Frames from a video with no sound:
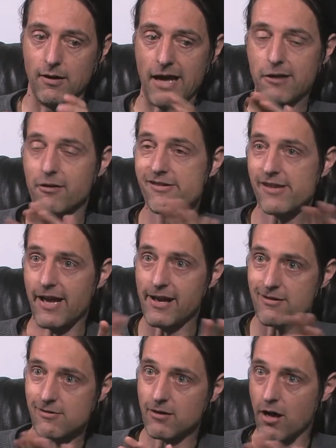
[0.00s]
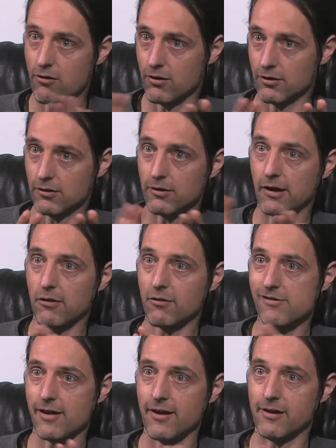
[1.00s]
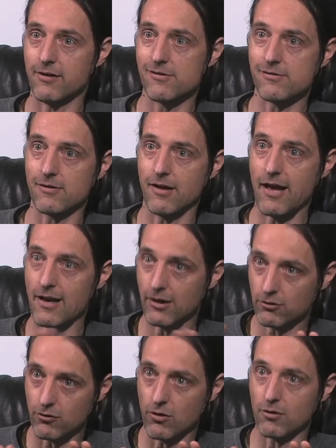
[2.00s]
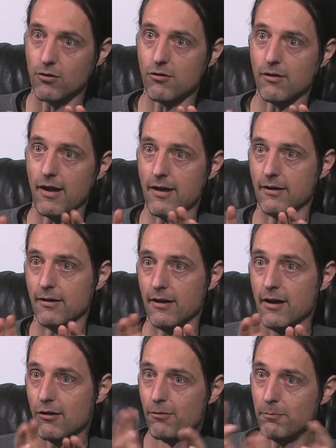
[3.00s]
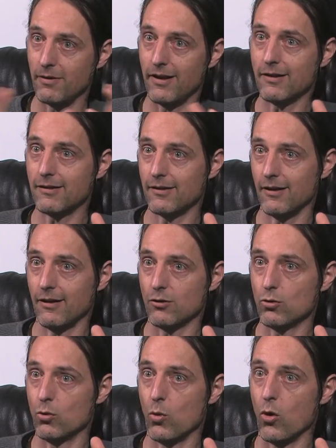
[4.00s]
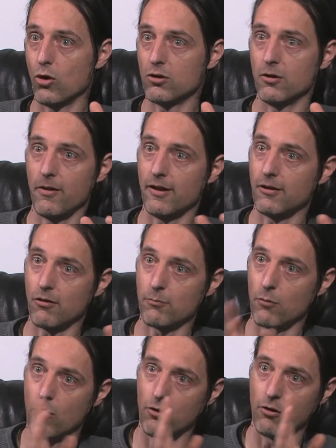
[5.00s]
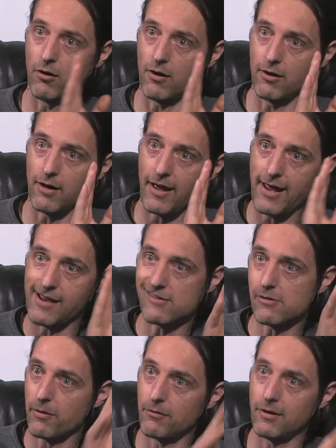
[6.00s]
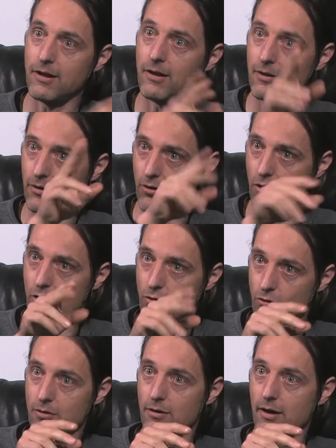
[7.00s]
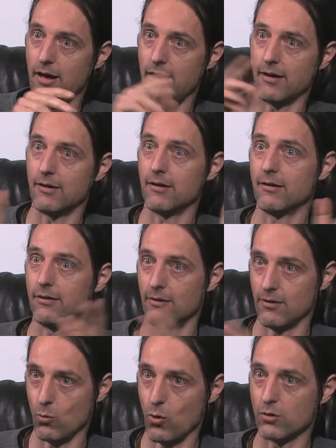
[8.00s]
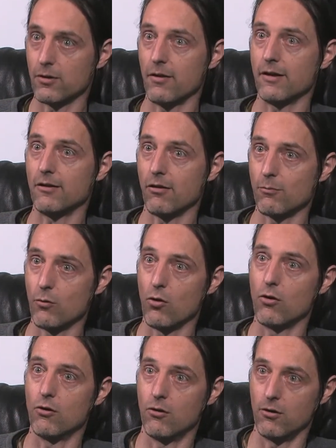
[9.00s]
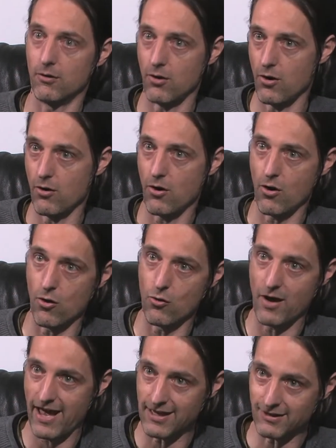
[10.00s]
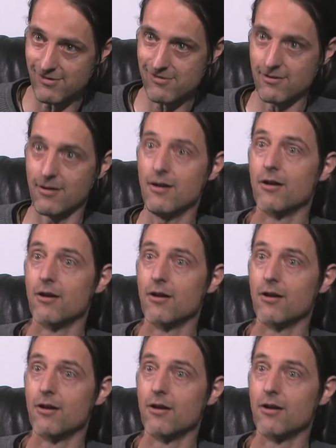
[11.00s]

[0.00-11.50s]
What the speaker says: exchange current, exchange electrons, and split into water that is more H3O and water that is more OH,